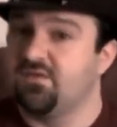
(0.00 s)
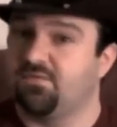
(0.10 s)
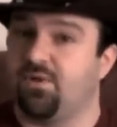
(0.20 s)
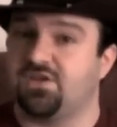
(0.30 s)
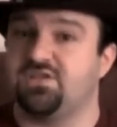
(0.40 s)

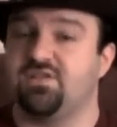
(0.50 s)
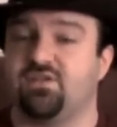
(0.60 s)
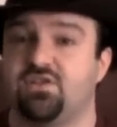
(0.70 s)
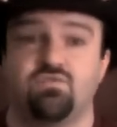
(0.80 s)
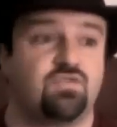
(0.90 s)
If you're watching
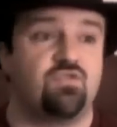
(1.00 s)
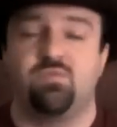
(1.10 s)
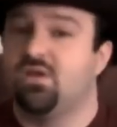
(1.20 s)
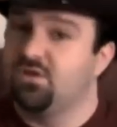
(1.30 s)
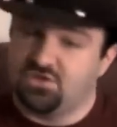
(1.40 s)
this on
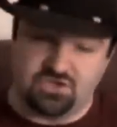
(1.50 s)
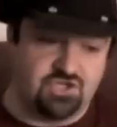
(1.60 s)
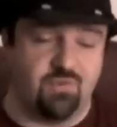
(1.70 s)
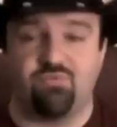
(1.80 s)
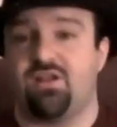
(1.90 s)
YouTube,
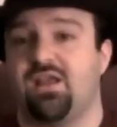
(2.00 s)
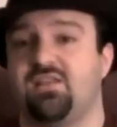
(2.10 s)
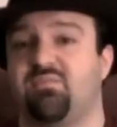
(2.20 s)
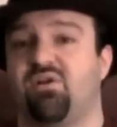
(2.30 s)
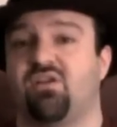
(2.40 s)
just jump right
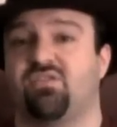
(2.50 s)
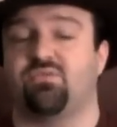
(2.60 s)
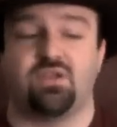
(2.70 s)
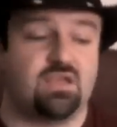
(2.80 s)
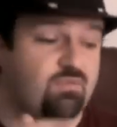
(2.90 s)
ahead to part
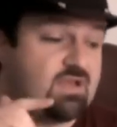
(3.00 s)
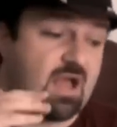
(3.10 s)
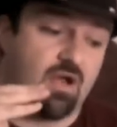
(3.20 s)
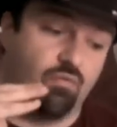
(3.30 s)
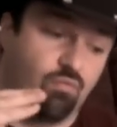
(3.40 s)
three.
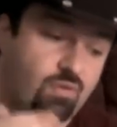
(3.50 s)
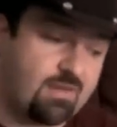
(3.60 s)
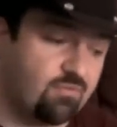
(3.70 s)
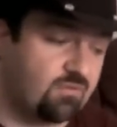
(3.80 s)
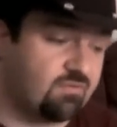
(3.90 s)
We got
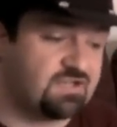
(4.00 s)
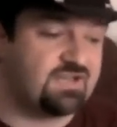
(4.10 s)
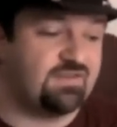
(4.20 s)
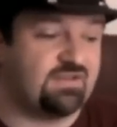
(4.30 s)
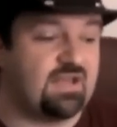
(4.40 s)
way more
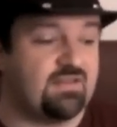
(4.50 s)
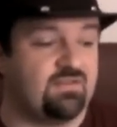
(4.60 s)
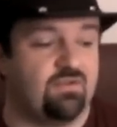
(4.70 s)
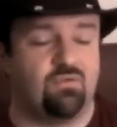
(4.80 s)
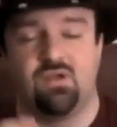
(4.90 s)
questions to
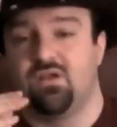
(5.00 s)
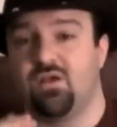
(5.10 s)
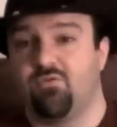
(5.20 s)
get to.